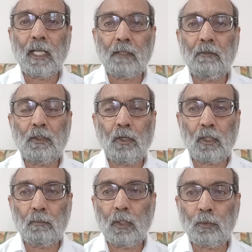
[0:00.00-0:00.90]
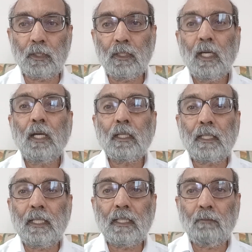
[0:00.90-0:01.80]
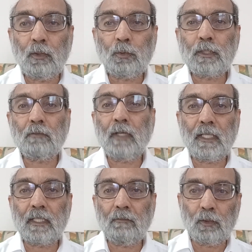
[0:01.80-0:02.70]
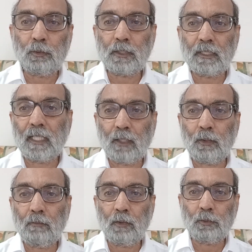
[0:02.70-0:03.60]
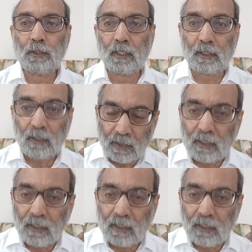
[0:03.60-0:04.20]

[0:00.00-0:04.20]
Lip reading: like we talk about the green revolution, white revolution, yellow revolution,